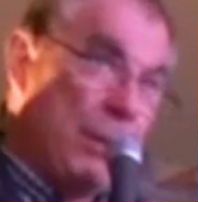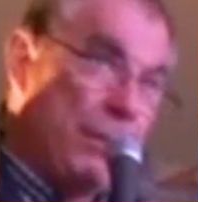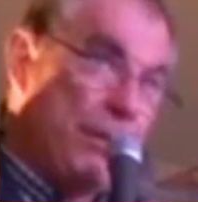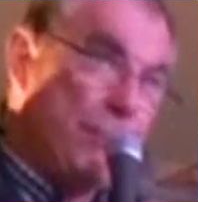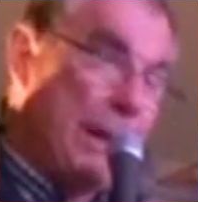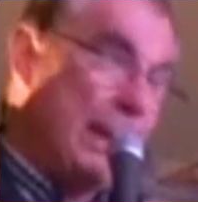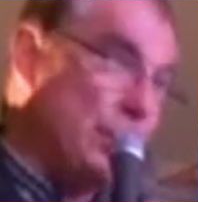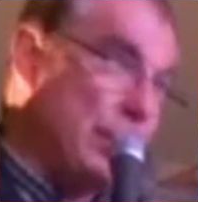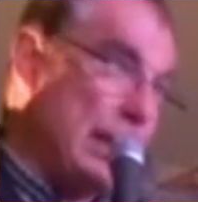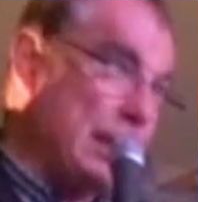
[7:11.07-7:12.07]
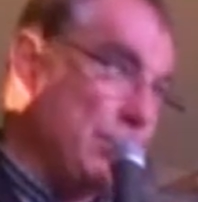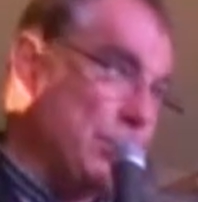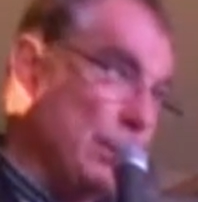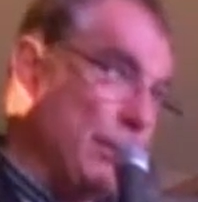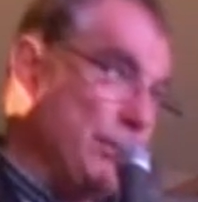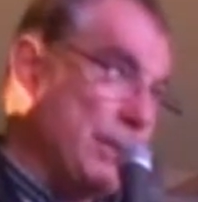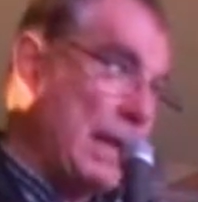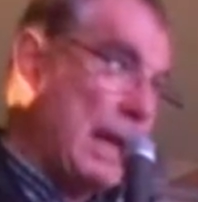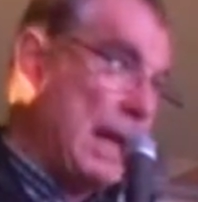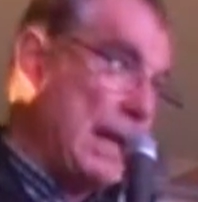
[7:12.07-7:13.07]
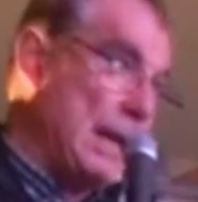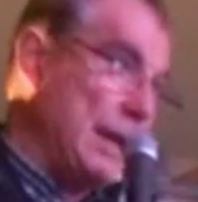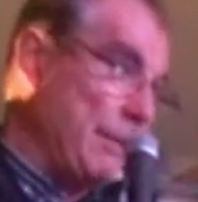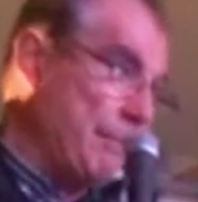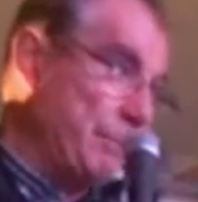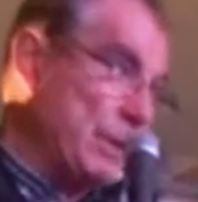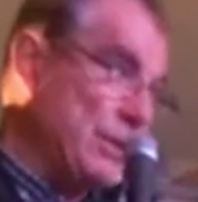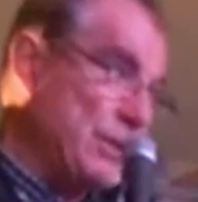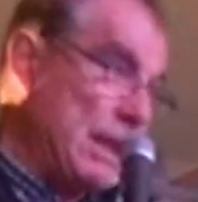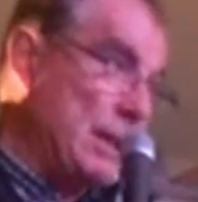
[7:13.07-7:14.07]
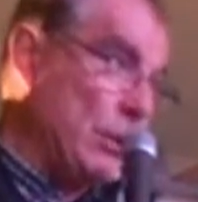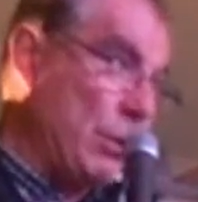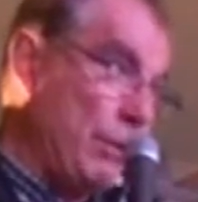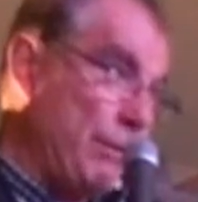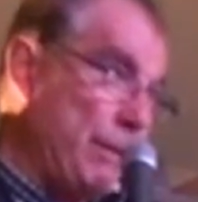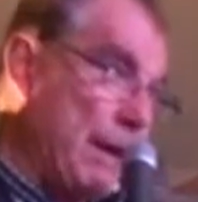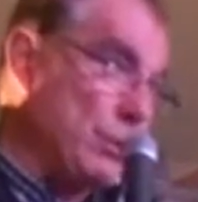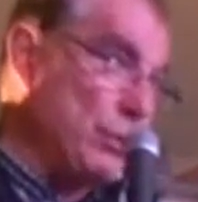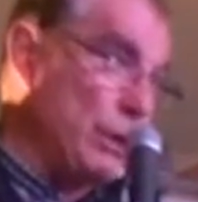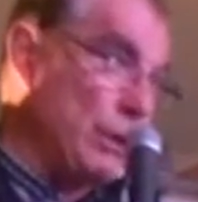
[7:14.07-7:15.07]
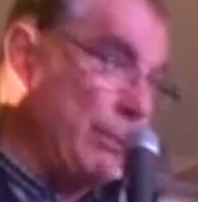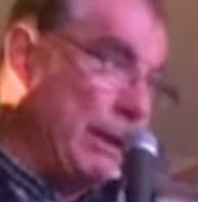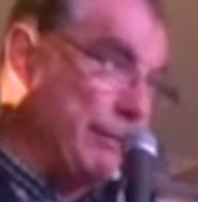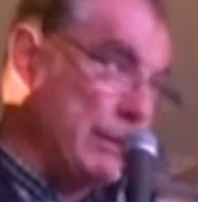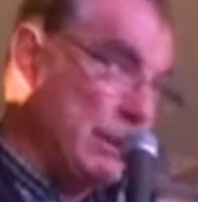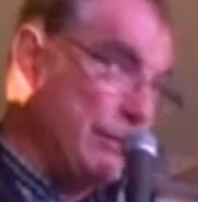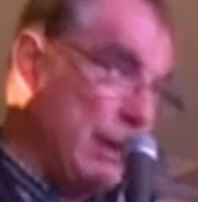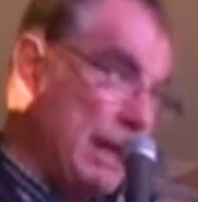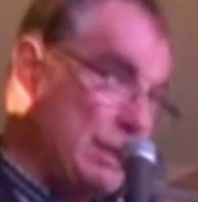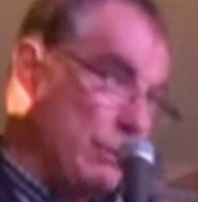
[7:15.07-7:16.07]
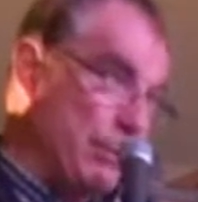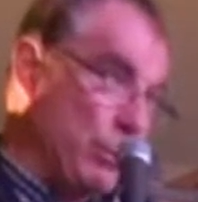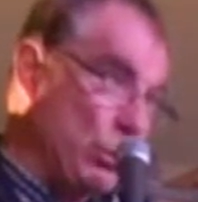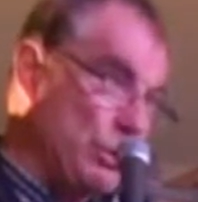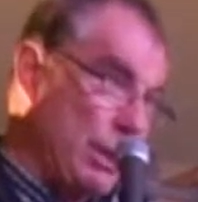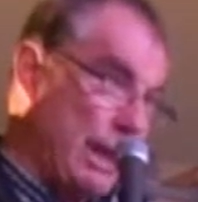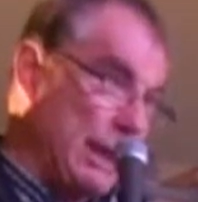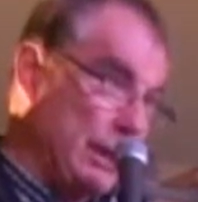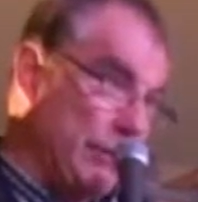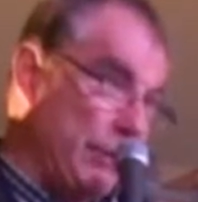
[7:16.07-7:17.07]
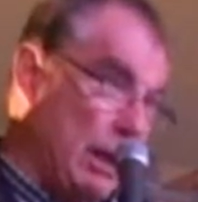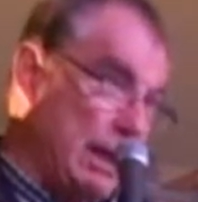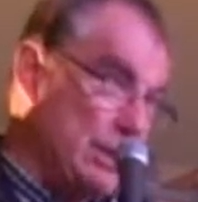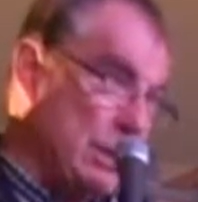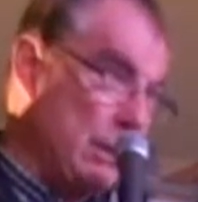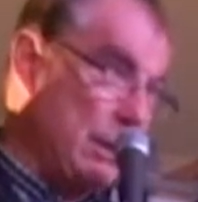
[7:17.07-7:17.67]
But they've managed to get themselves a seat on the Pharmaceutical Benefits Advisory Board so they can advise,